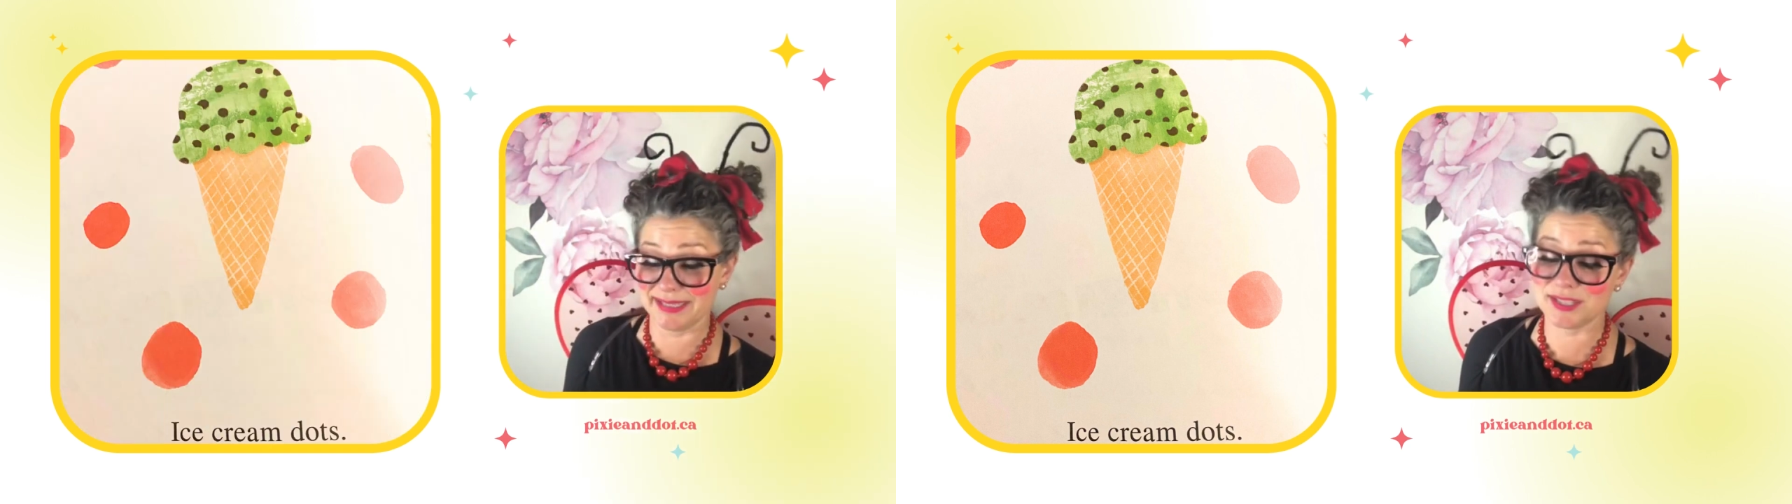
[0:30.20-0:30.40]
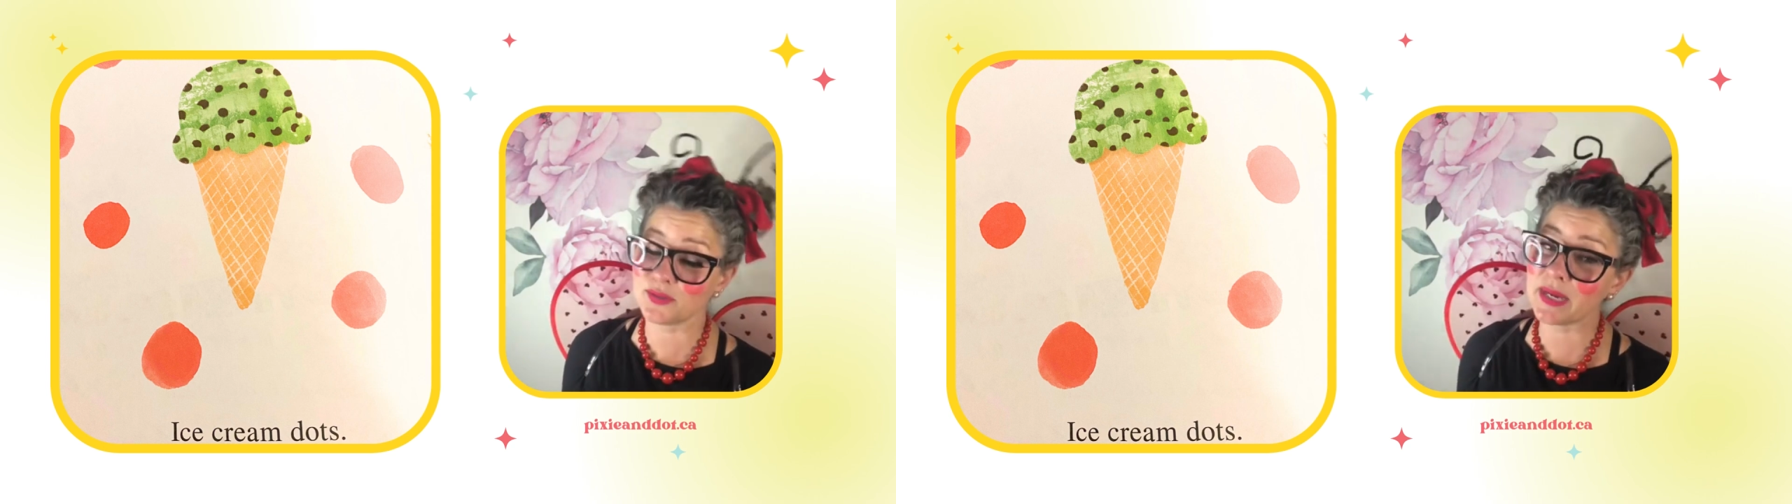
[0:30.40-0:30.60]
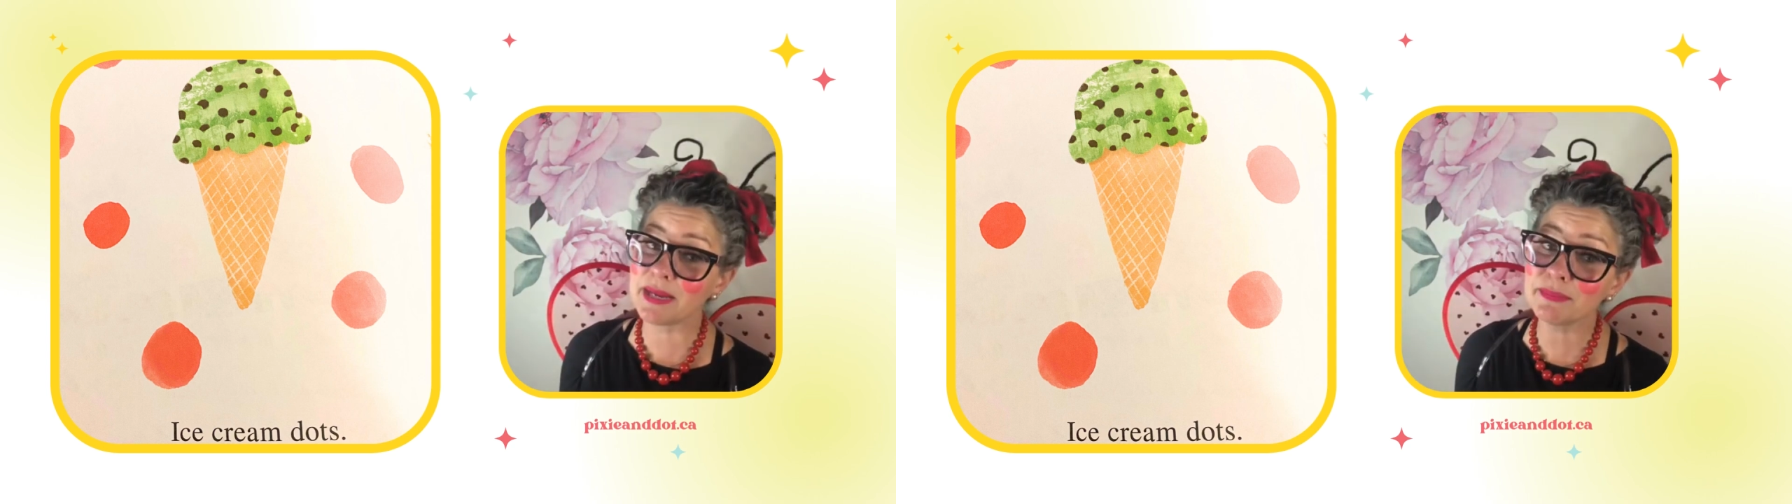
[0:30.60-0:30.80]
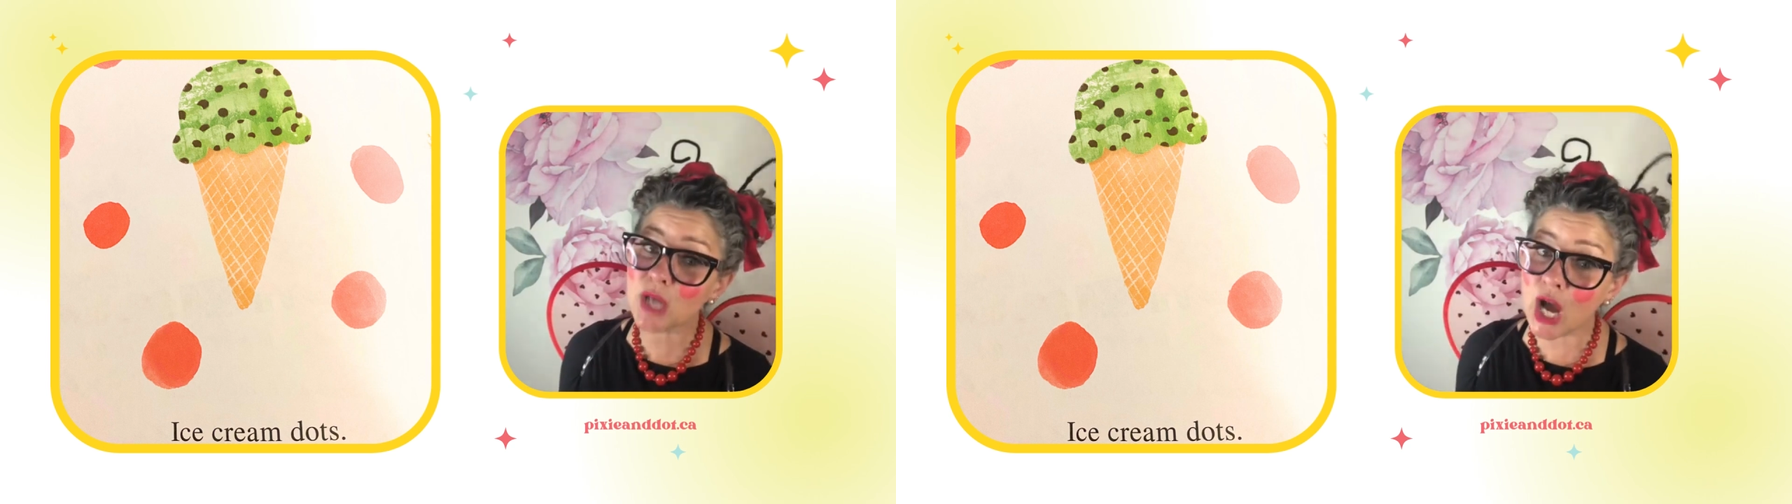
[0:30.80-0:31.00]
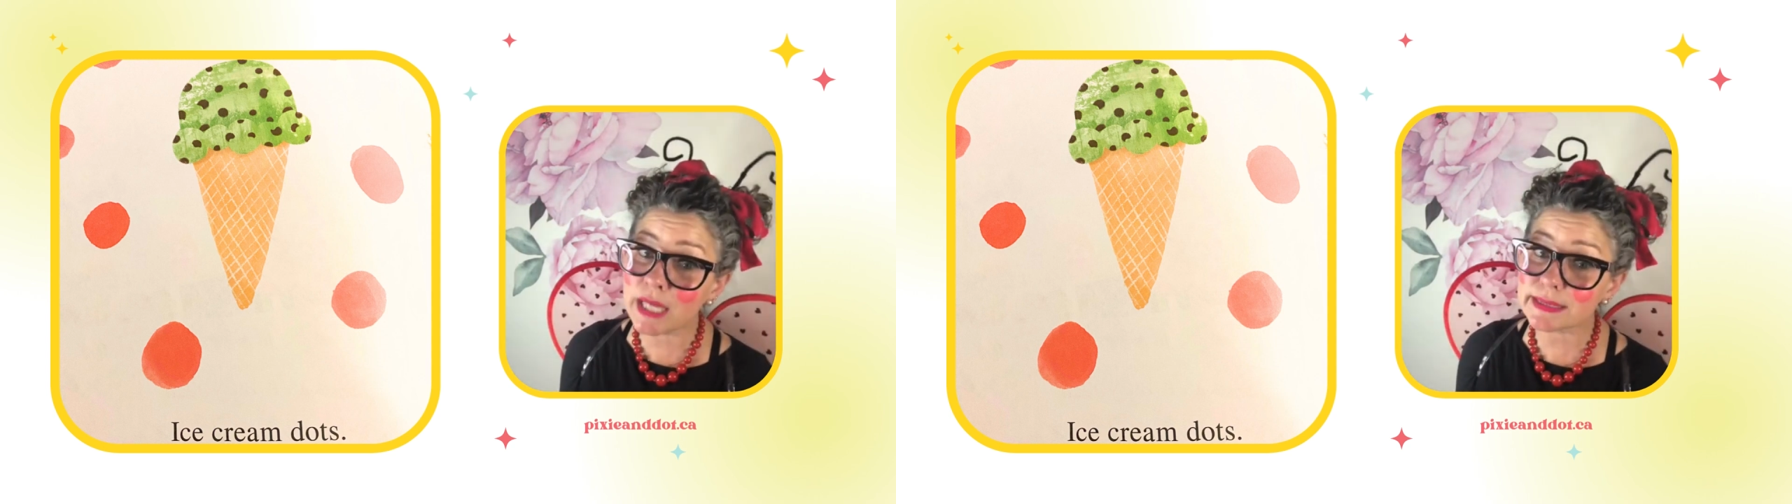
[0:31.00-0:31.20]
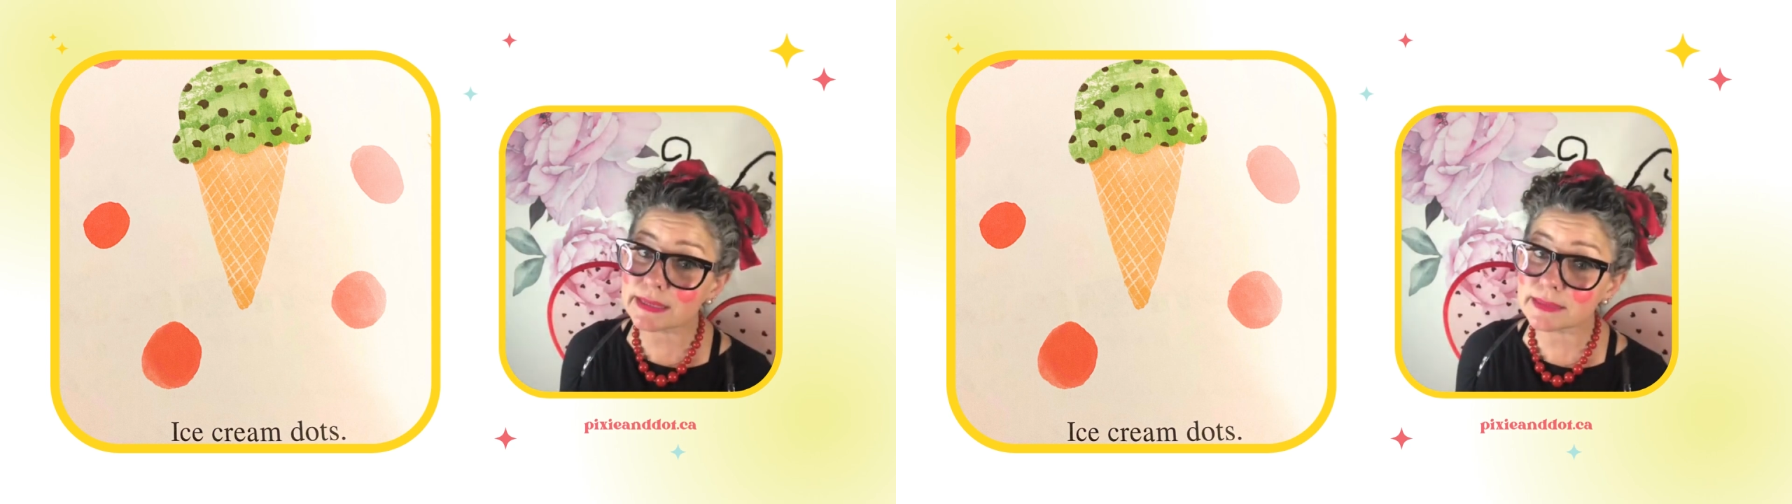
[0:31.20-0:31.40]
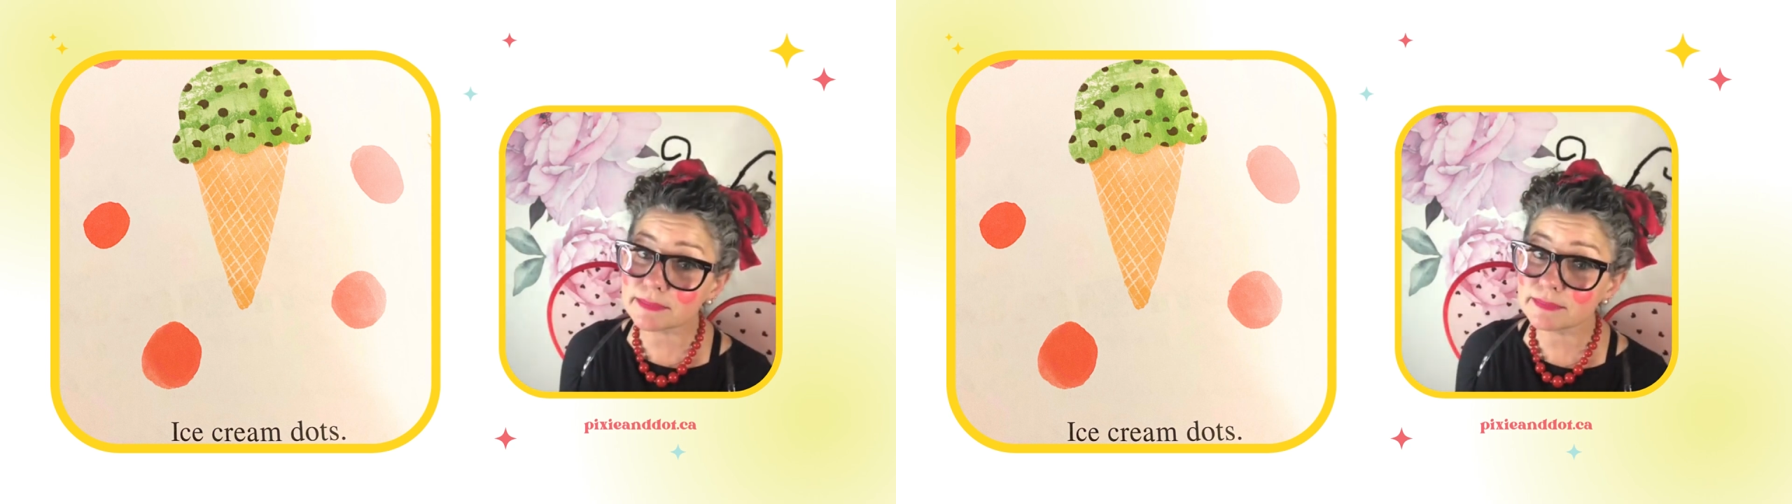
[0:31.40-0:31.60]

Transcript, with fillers: ice cream dots,